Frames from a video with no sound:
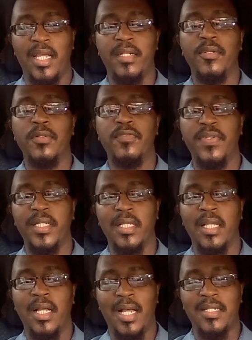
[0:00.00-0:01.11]
and not fail.
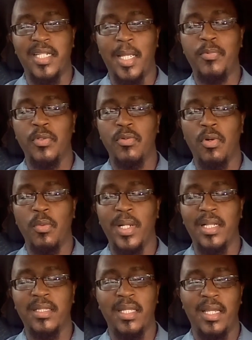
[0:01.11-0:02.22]
A time to grow
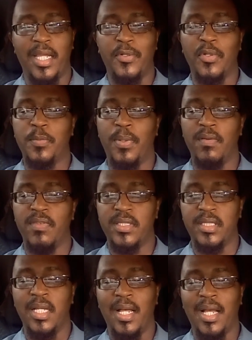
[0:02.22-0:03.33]
wealth and not poverty.
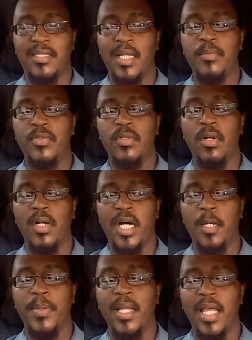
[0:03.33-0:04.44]
A time to go up
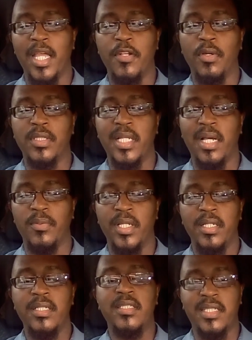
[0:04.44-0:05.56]
and not down.
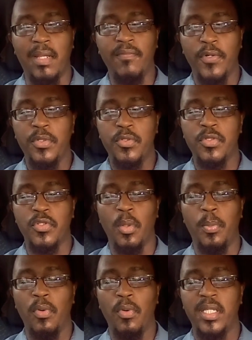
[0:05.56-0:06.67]
It's time for you to stop
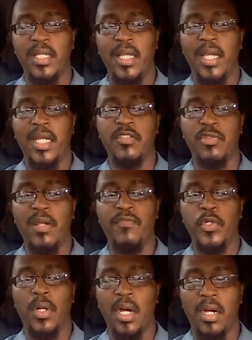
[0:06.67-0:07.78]
walking and drive your
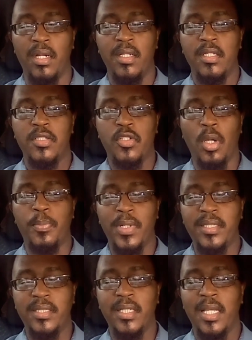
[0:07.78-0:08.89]
car. Stop
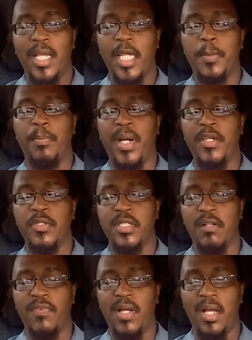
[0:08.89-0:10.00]
renting and buy
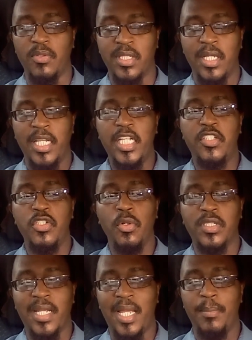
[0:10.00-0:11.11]
yourself a house. It's your
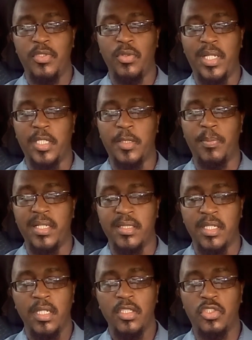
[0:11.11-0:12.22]
time to get blessed.
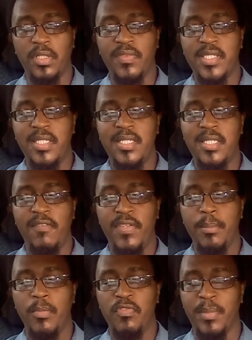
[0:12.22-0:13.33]
Join the CCV
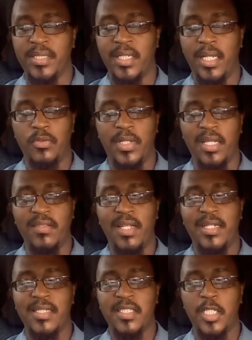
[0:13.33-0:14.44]
movement and together
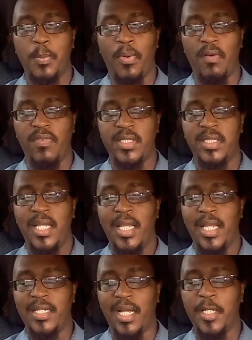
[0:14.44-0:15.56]
let us kick poverty
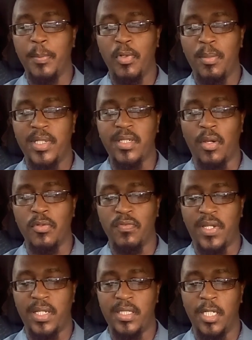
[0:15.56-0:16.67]
and unemployment out of
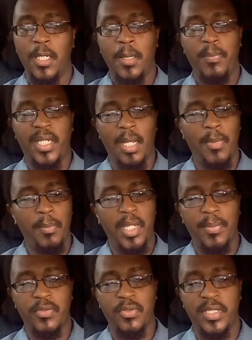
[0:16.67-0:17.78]
Kenya. Become a
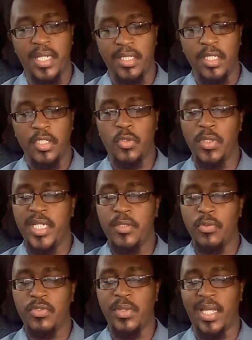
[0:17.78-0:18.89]
member today. Donate
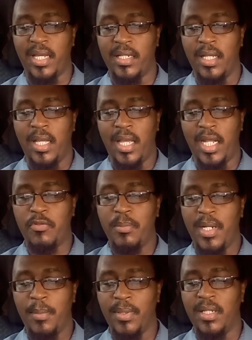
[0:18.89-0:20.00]
what you can. And
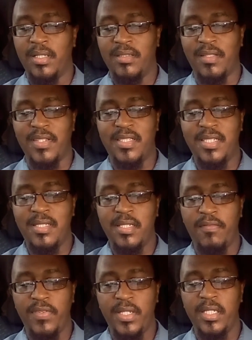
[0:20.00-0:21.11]
remember that the
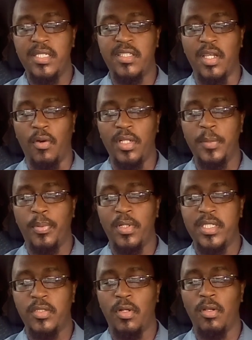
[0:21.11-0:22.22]
CCV is the only
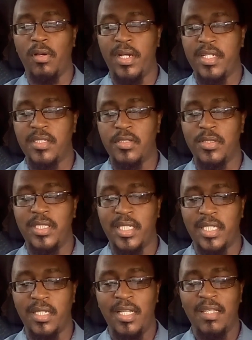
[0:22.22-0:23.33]
political organization in
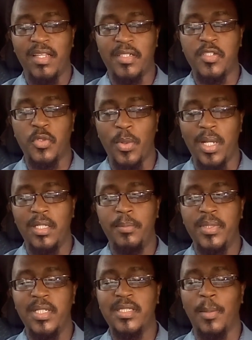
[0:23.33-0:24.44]
Kenya that is squarely
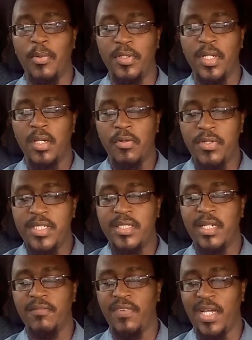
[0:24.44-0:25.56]
built upon
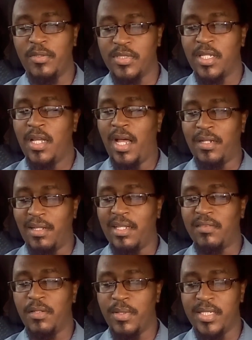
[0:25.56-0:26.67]
Christian values, unlike
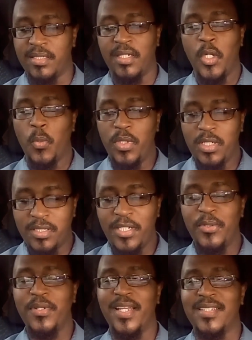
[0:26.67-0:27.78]
the rest. We'll see
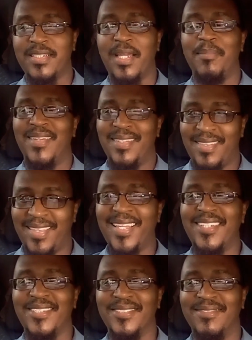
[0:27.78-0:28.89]
you next time. Thank
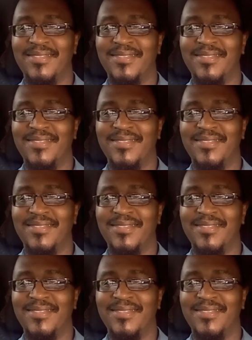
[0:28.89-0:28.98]
you.